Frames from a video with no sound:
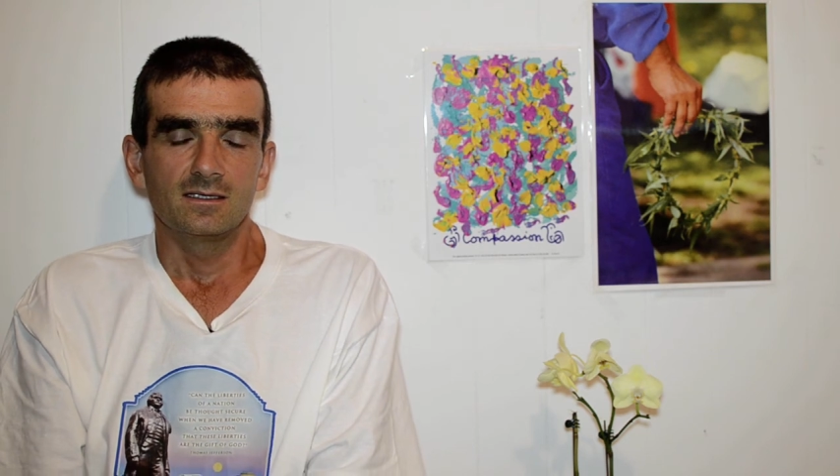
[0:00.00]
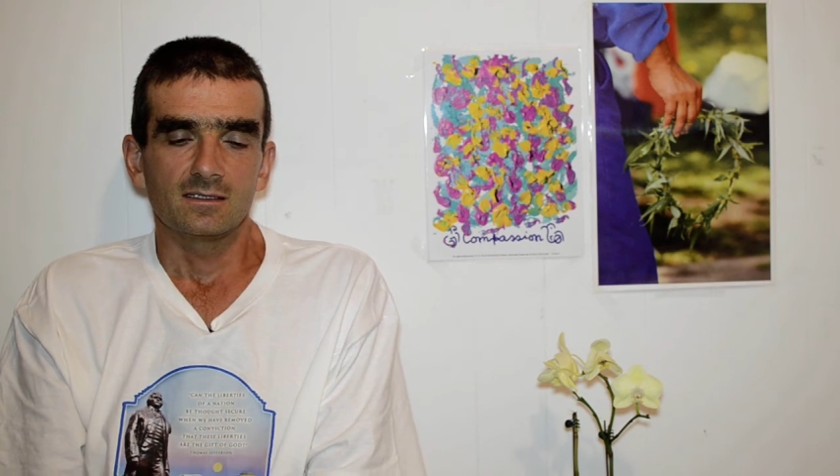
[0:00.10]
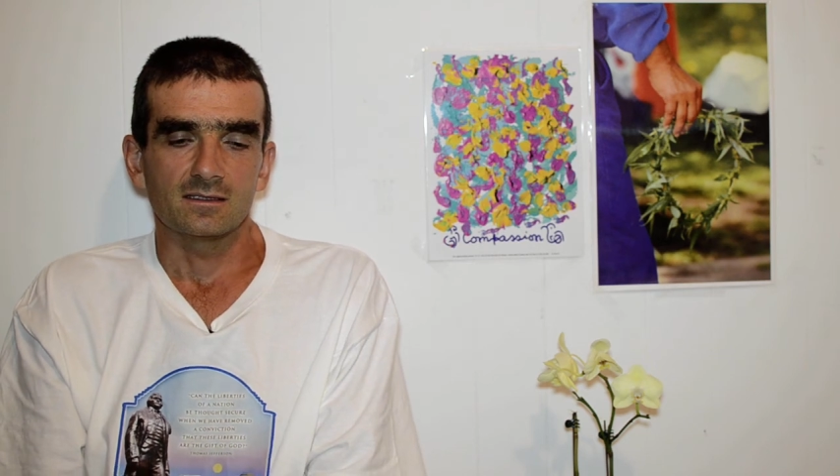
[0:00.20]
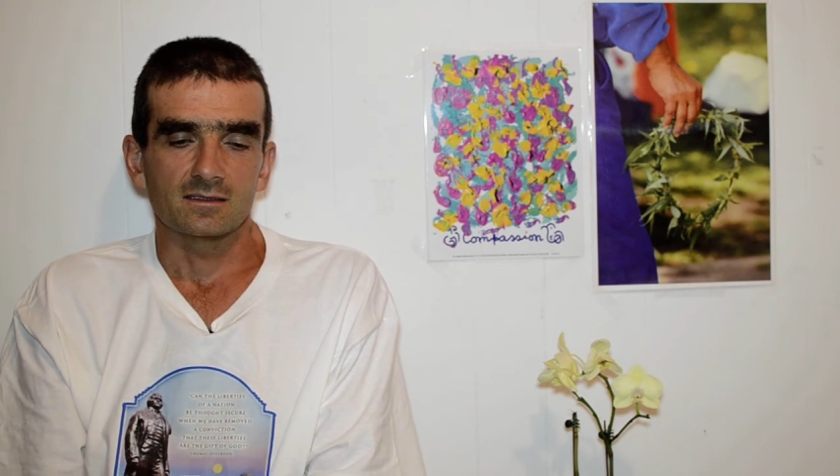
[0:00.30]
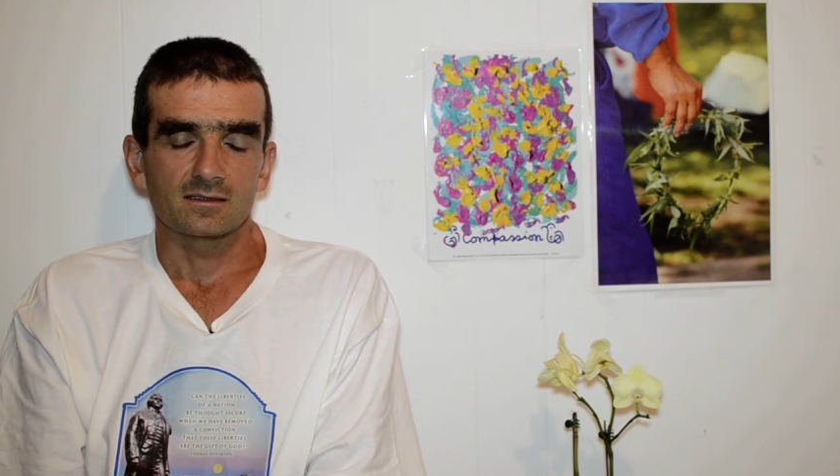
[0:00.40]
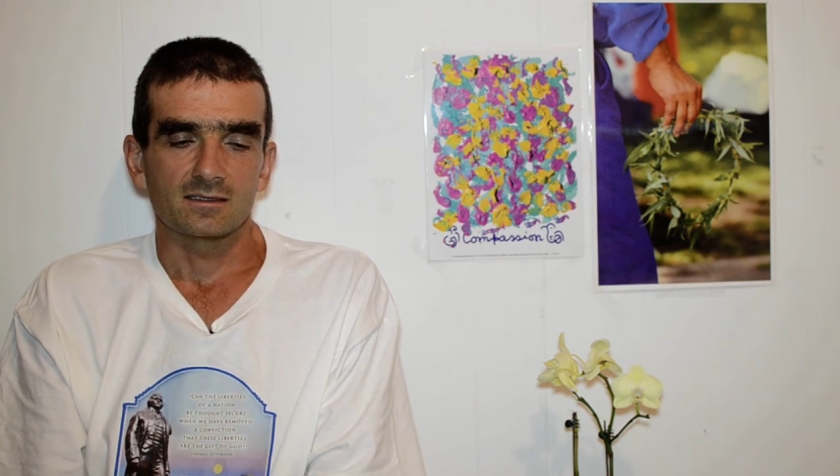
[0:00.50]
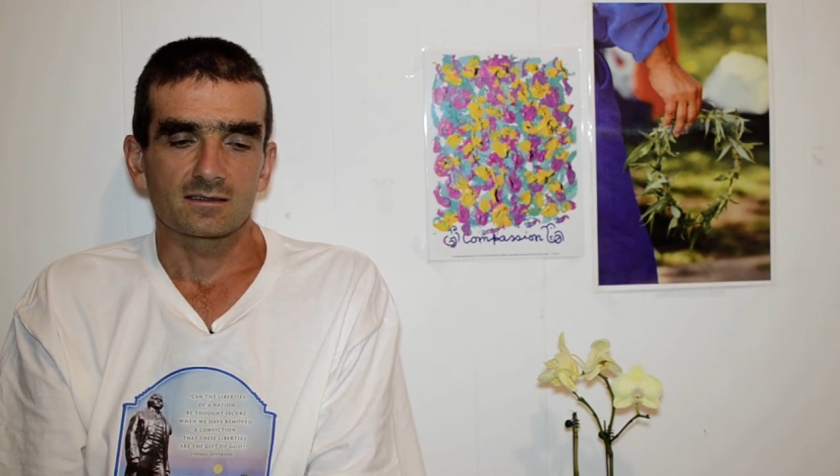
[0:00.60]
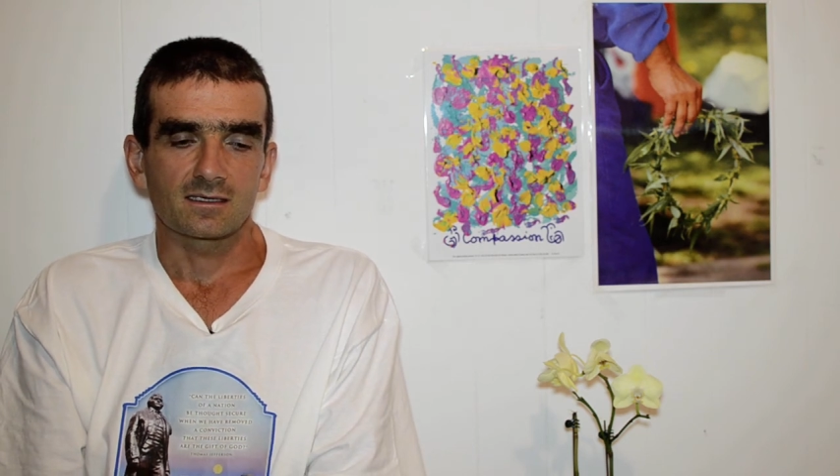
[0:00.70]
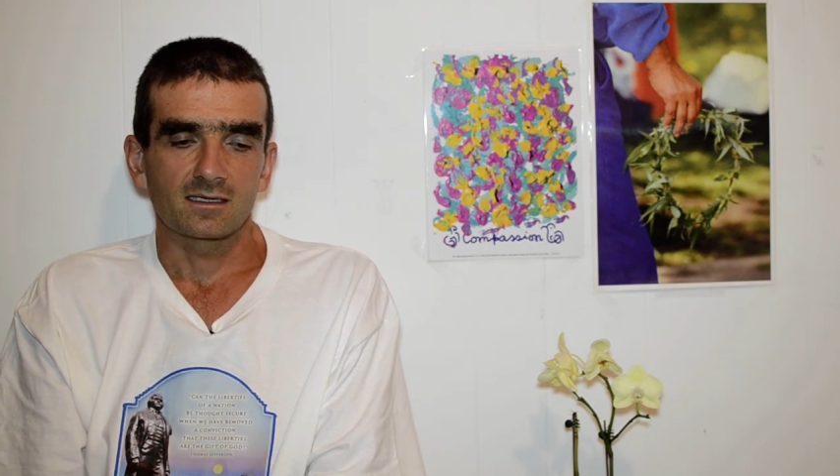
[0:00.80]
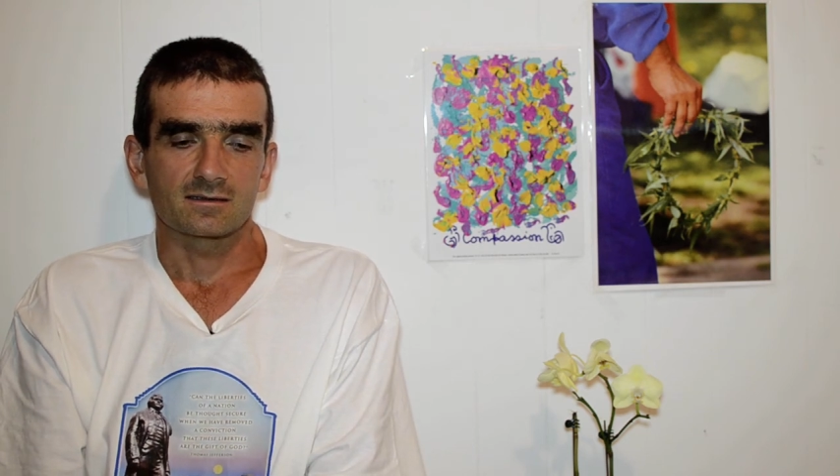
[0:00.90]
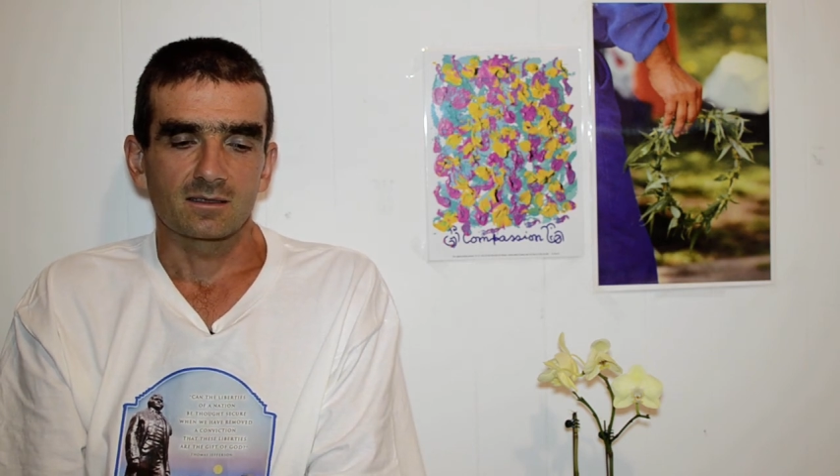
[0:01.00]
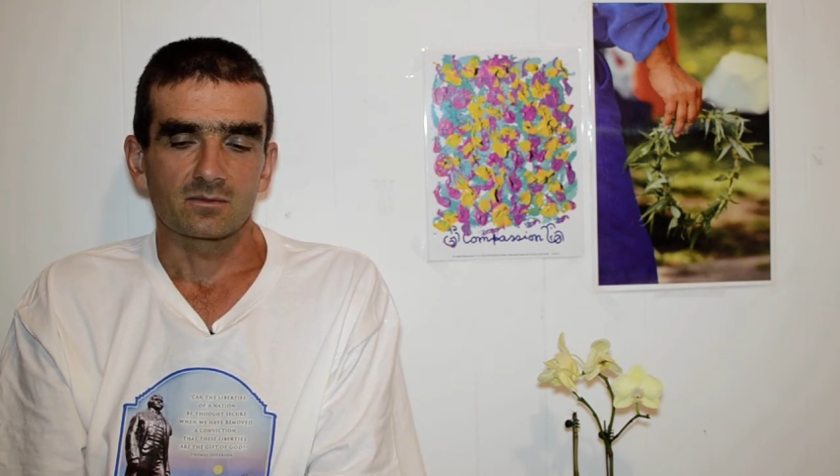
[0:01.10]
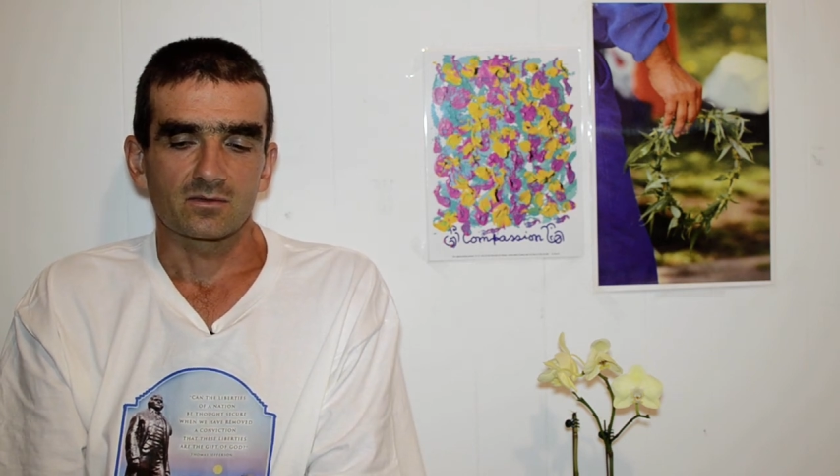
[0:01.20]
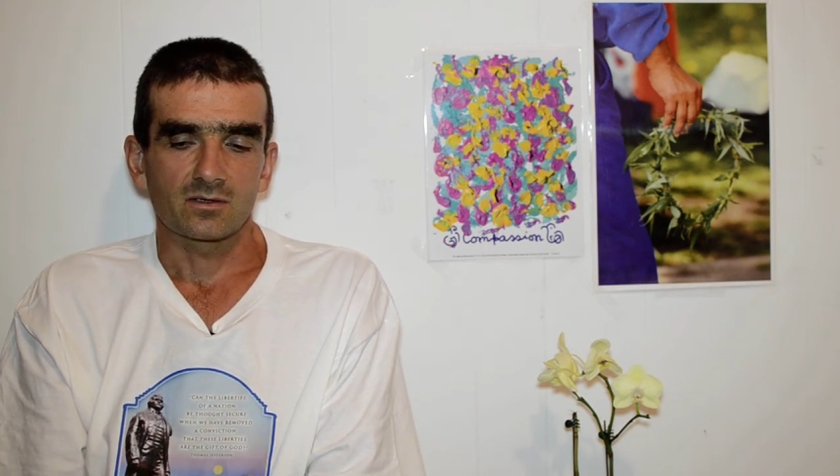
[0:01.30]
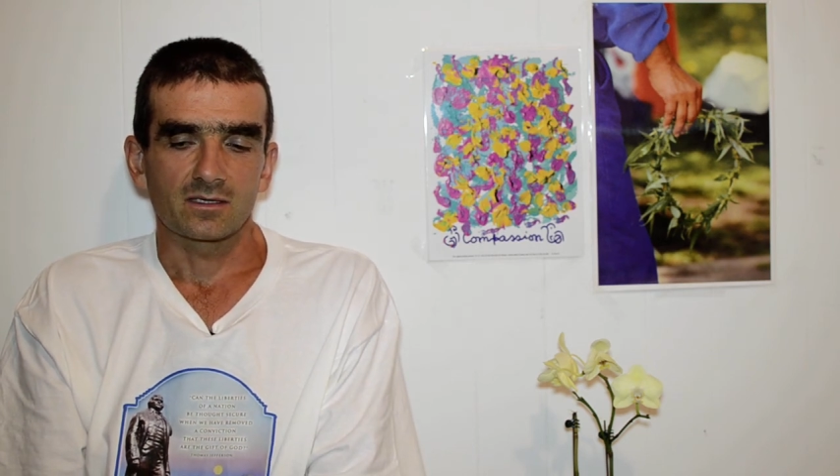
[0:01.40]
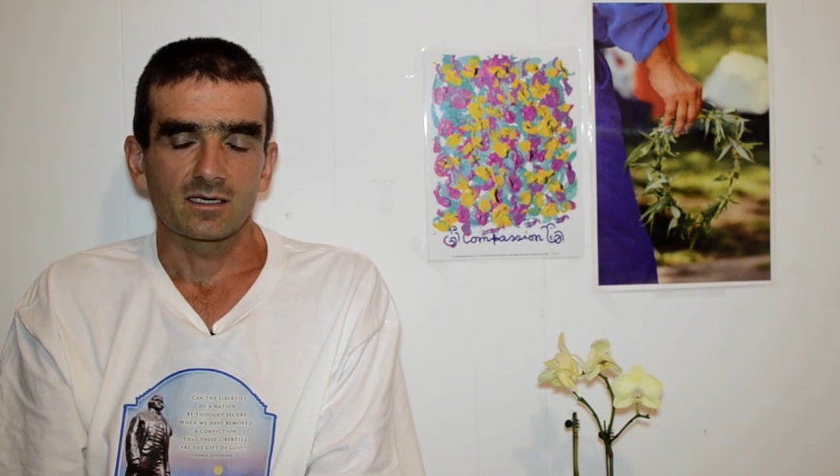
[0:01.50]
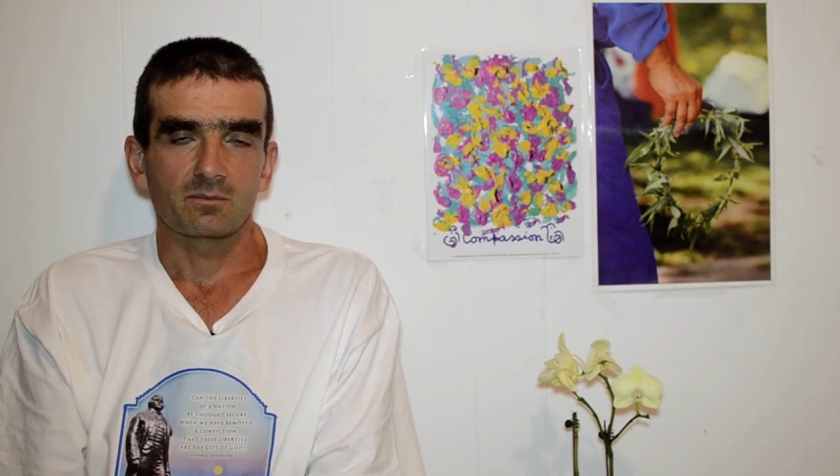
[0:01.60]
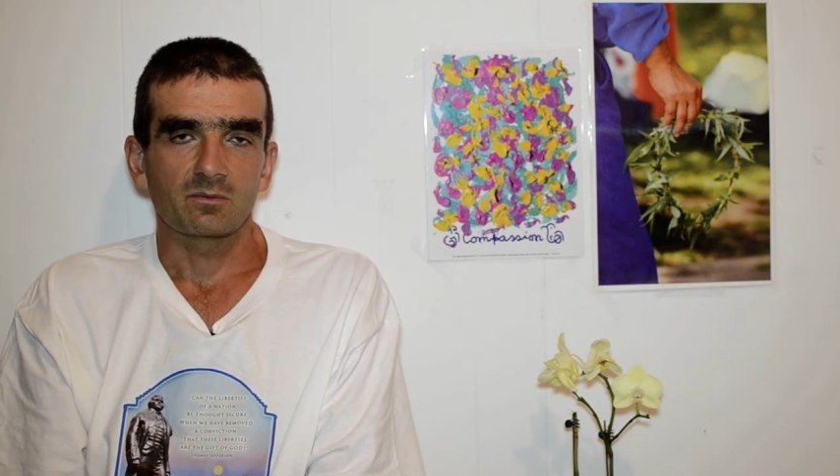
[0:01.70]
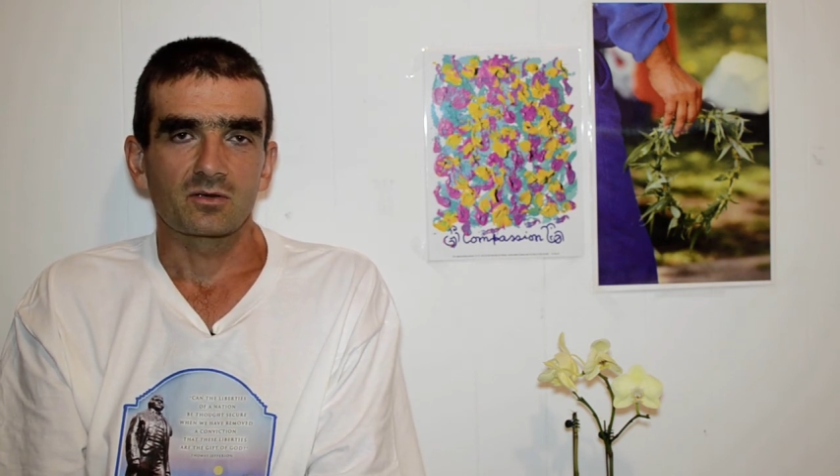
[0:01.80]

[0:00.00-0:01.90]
in that case, I'm really happy,